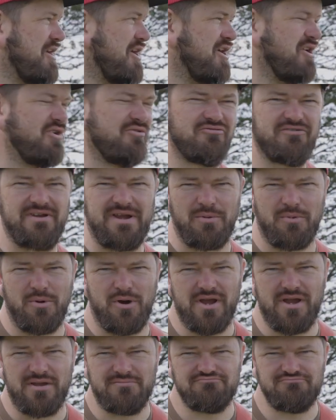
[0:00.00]
really
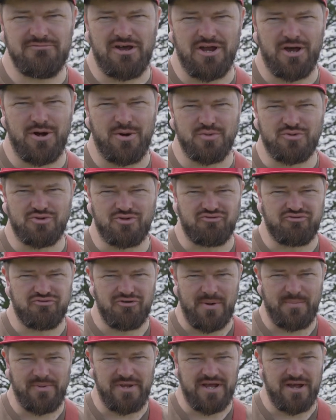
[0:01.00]
want an old
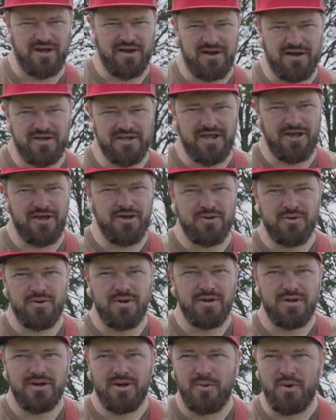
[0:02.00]
crappy car, you know.
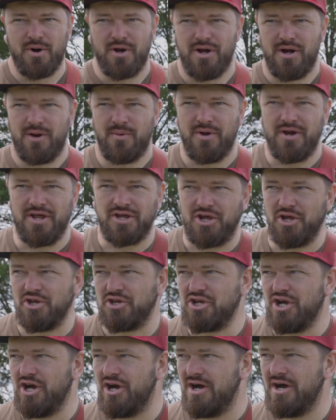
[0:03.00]
I want a
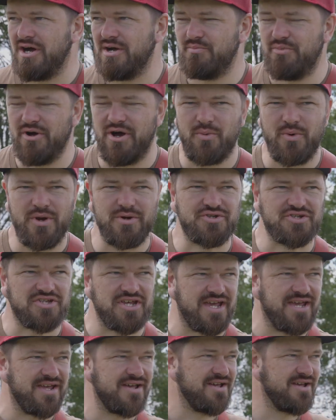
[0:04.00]
good car, but we'll
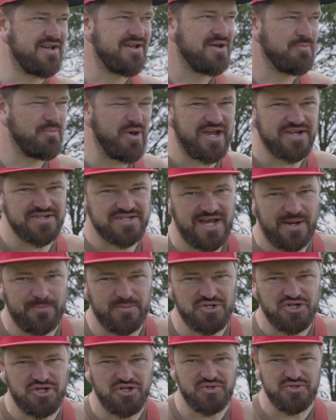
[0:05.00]
see. Beggars can't
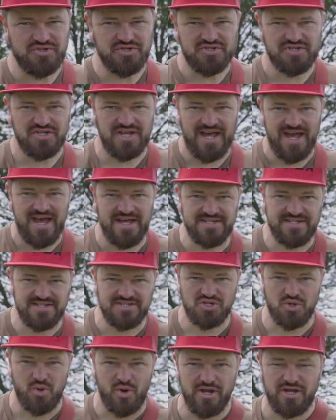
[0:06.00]
be choosers, and
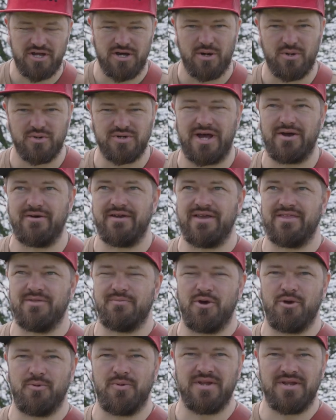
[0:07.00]
it's quite cold out there at the
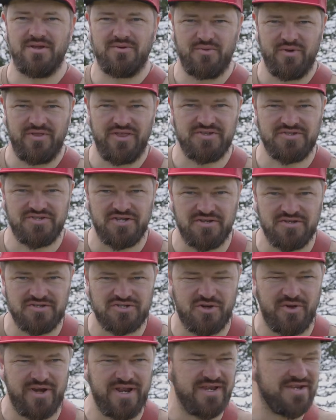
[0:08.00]
moment when the
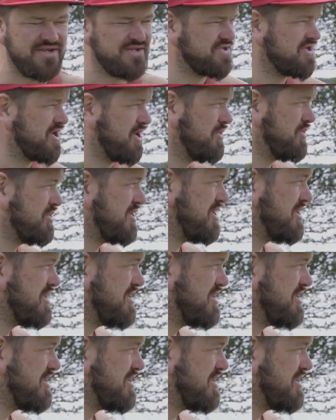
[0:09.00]
sun's gone in, so